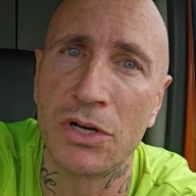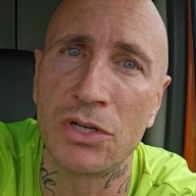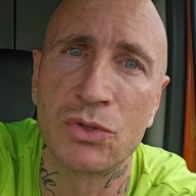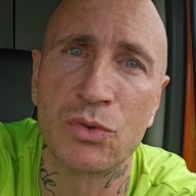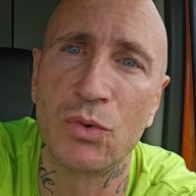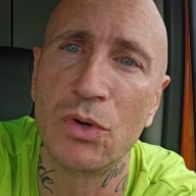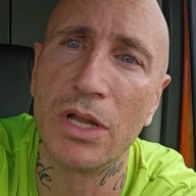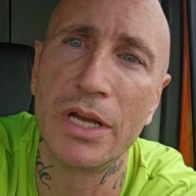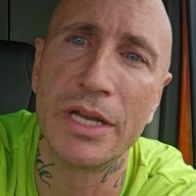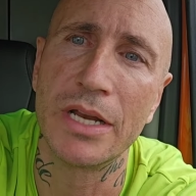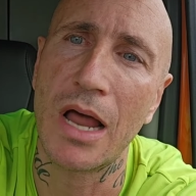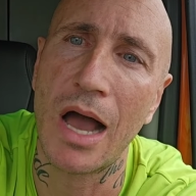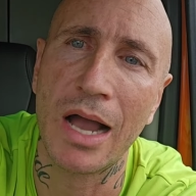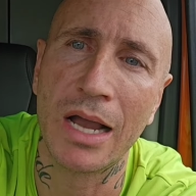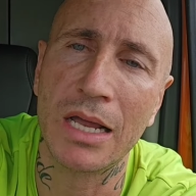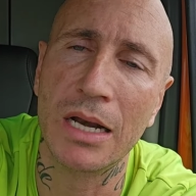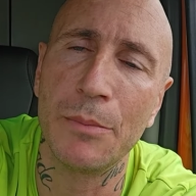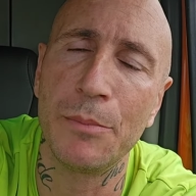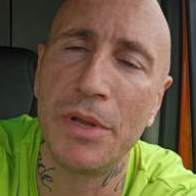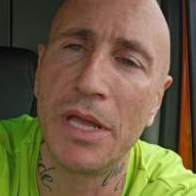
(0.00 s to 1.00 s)
there's really
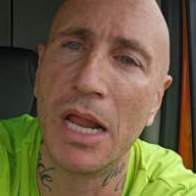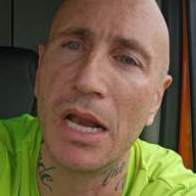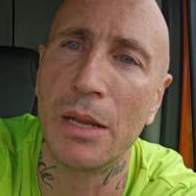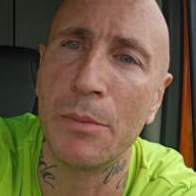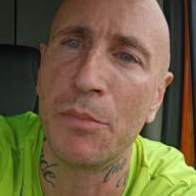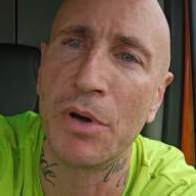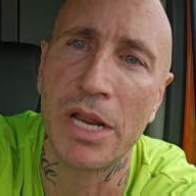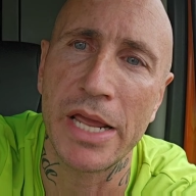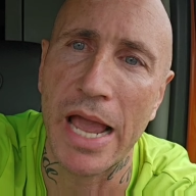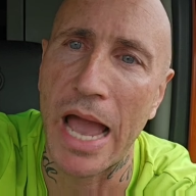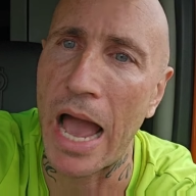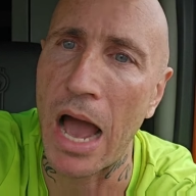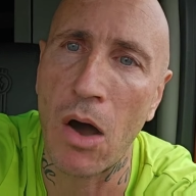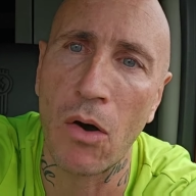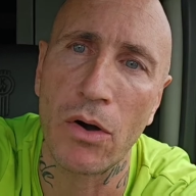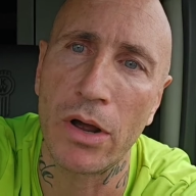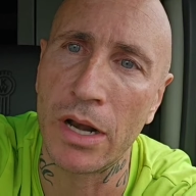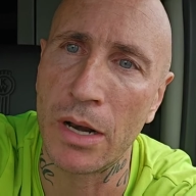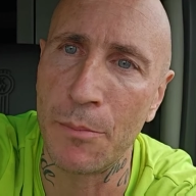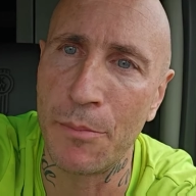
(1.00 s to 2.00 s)
not going to be anybody
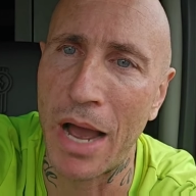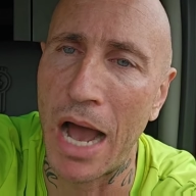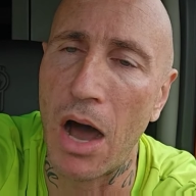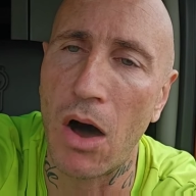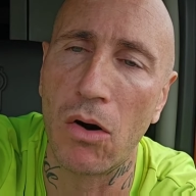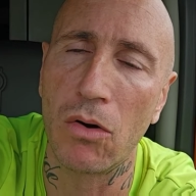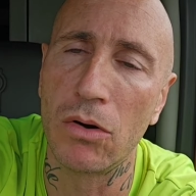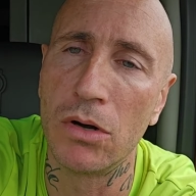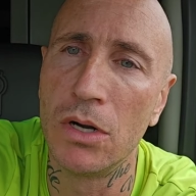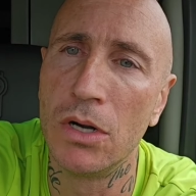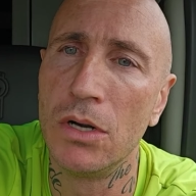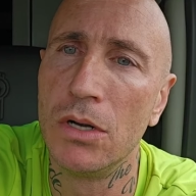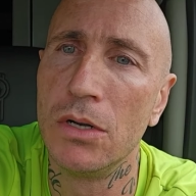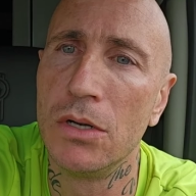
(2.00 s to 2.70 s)
out and about,